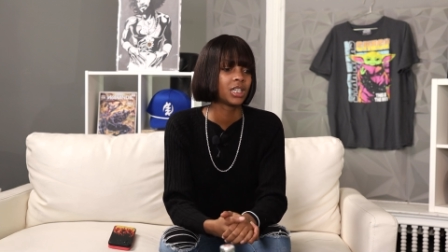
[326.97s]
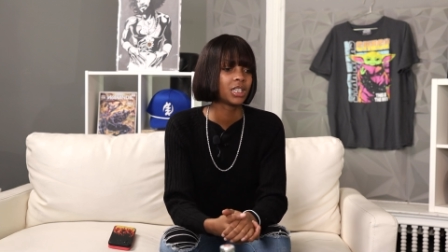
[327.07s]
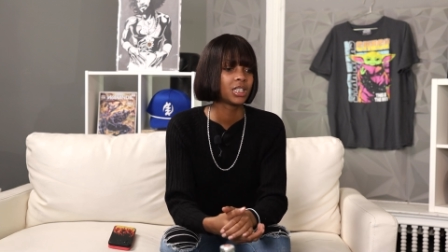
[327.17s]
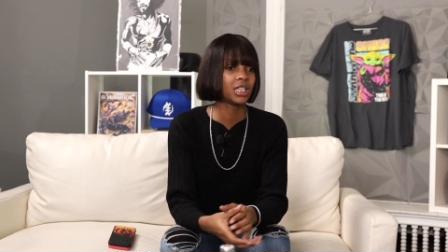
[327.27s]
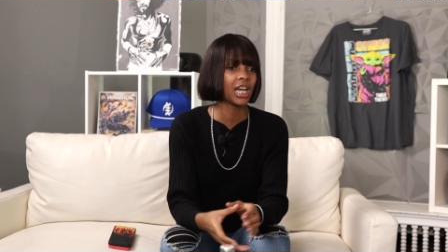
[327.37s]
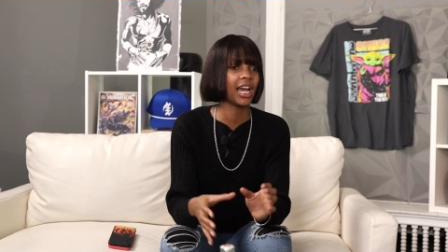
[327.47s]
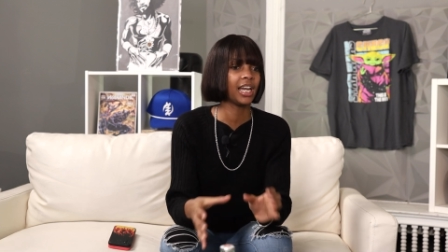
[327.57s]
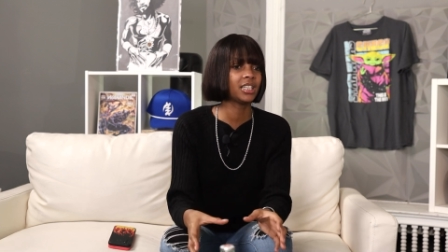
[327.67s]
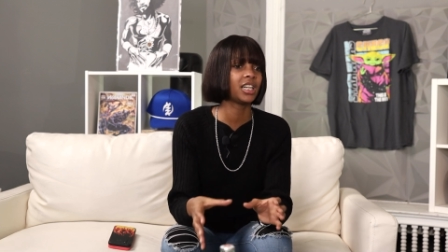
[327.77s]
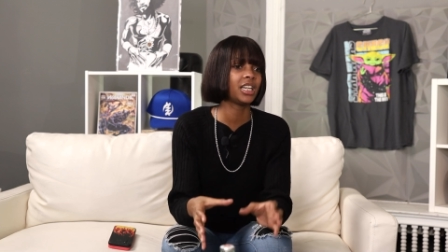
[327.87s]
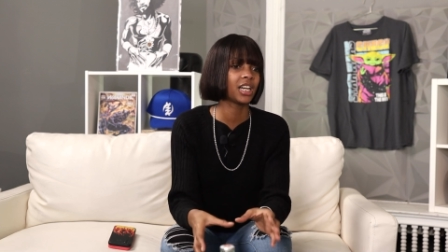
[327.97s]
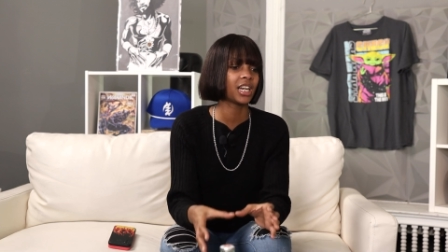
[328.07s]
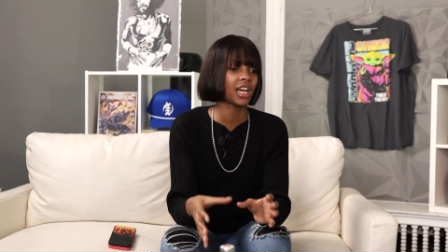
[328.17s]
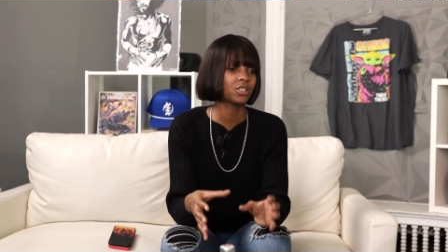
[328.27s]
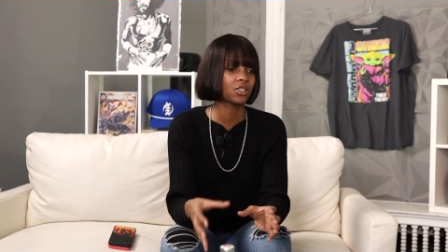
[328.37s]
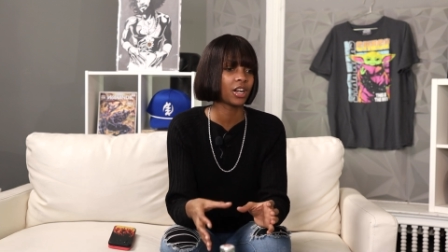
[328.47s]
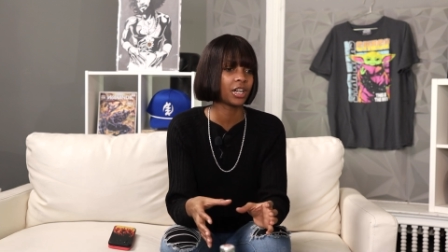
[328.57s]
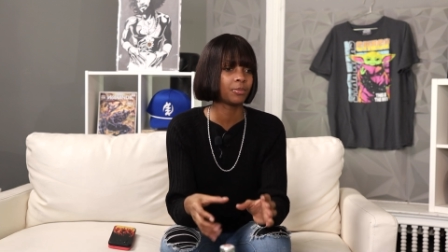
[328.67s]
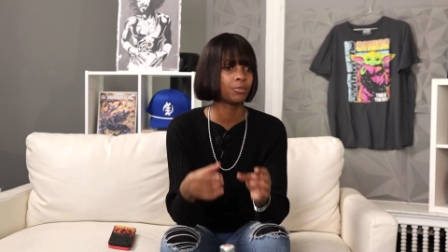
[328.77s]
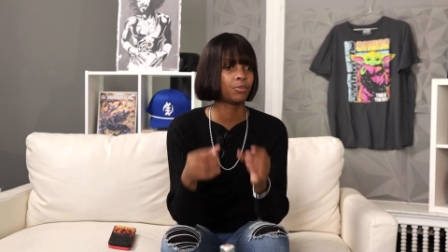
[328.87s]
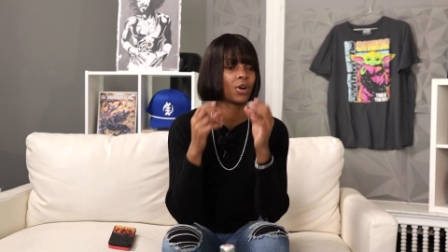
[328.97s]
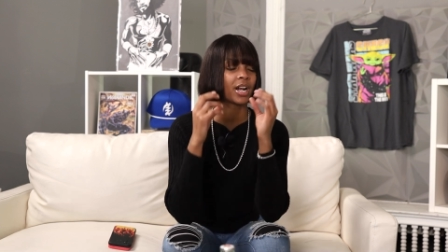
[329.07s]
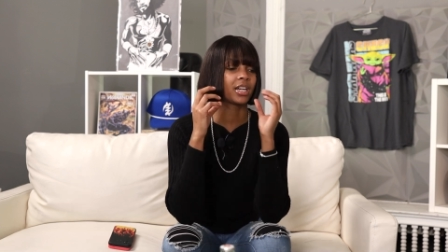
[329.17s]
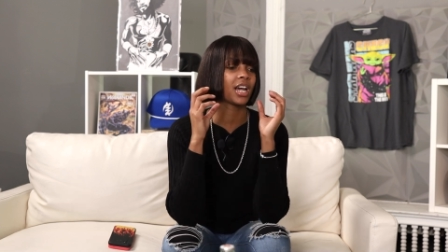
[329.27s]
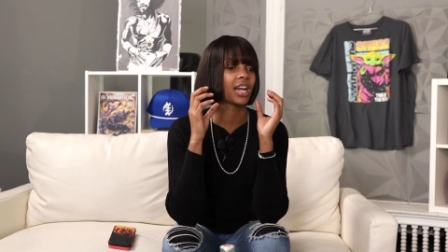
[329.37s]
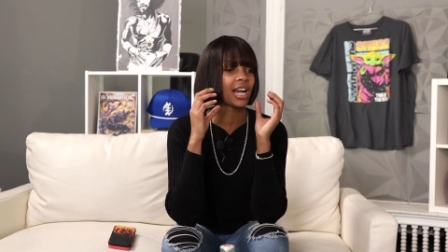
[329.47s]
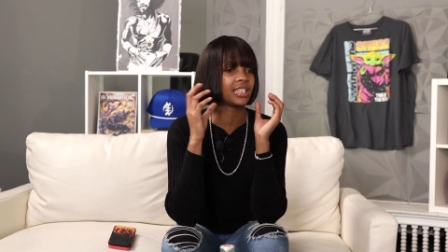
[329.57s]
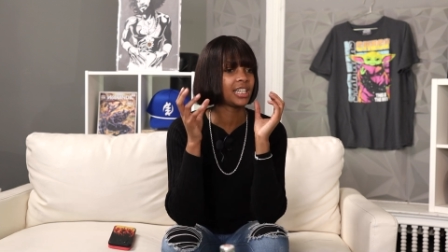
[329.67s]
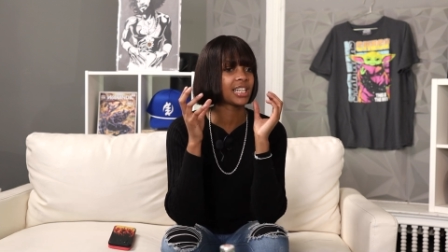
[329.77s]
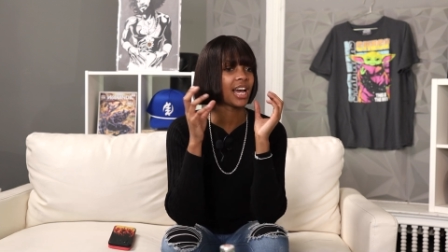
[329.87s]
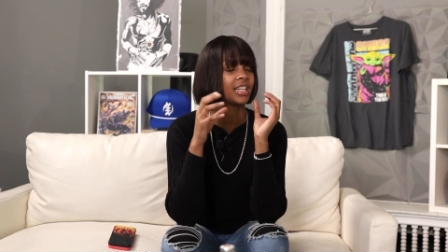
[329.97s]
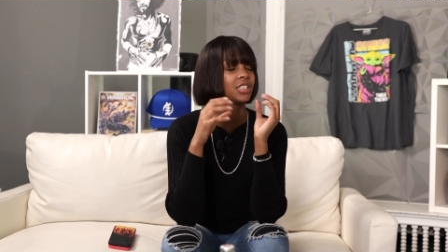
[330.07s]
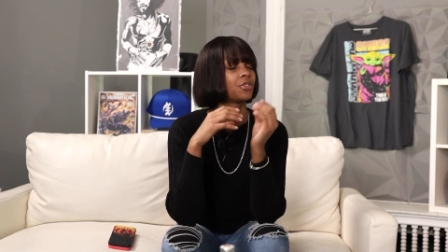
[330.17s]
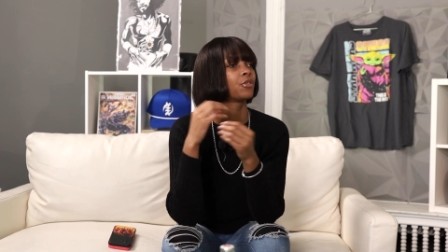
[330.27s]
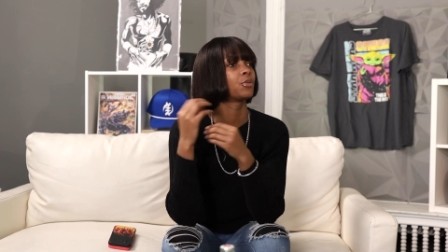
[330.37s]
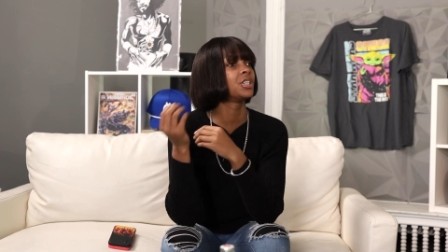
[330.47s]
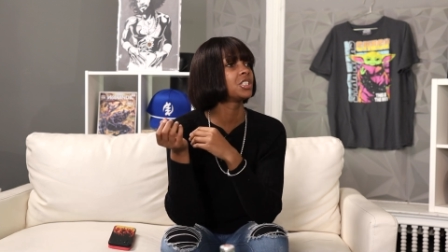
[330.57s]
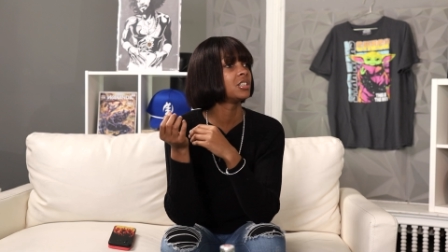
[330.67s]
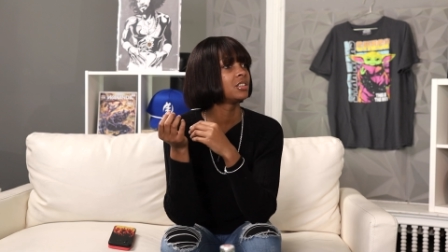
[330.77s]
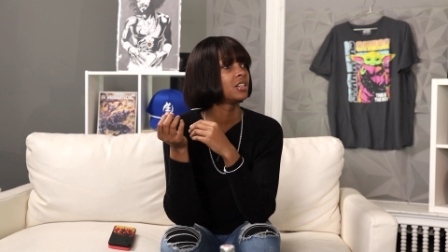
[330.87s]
the end of the year that I started bringing a lot of ideas I had into fruition.